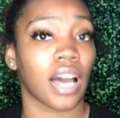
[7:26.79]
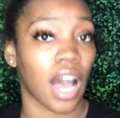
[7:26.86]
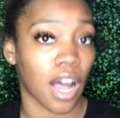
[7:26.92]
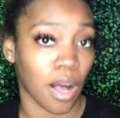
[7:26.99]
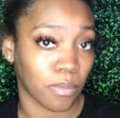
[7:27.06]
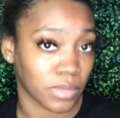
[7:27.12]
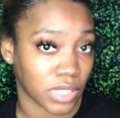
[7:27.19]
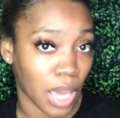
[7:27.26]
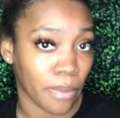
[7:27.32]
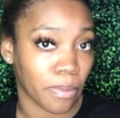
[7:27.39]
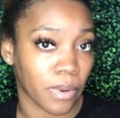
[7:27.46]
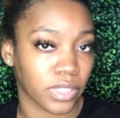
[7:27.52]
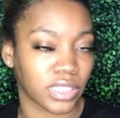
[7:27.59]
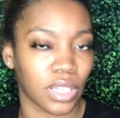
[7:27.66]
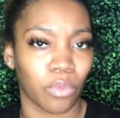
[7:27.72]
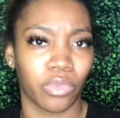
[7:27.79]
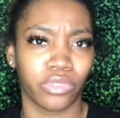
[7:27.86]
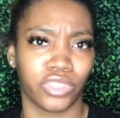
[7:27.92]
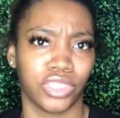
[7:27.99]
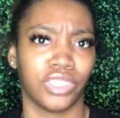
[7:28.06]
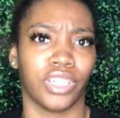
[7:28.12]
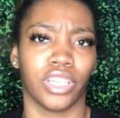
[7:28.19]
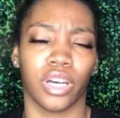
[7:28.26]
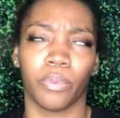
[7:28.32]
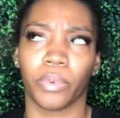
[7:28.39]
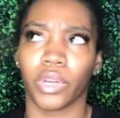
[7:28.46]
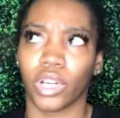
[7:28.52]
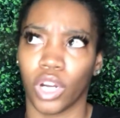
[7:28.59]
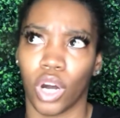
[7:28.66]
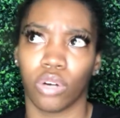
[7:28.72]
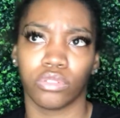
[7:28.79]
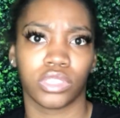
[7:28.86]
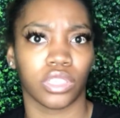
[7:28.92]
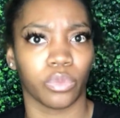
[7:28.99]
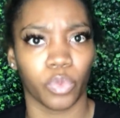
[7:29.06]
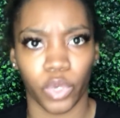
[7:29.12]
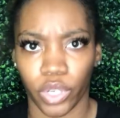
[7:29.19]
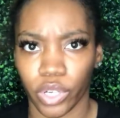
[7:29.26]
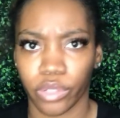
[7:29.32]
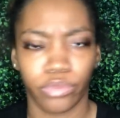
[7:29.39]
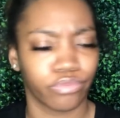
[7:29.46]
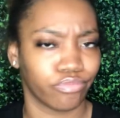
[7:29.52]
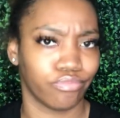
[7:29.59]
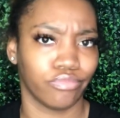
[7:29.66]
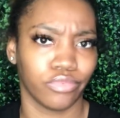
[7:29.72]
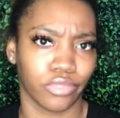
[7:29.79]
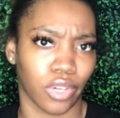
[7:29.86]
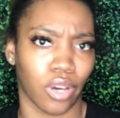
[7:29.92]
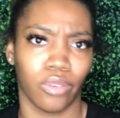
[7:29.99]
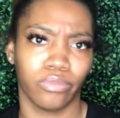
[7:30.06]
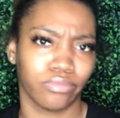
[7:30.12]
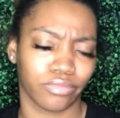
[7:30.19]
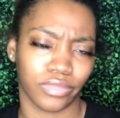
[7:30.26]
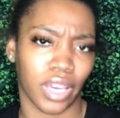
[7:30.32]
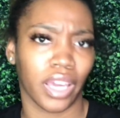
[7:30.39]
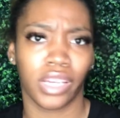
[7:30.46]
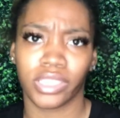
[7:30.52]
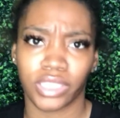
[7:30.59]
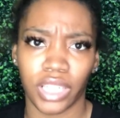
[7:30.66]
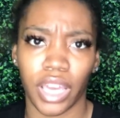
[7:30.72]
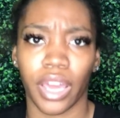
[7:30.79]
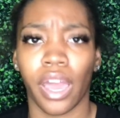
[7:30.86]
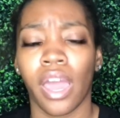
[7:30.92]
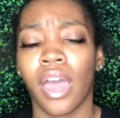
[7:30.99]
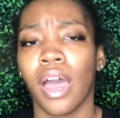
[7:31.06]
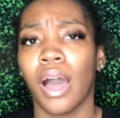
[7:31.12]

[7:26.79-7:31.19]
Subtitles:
I'm the type of person that will just get up and go somewhere, you know, ain't shit.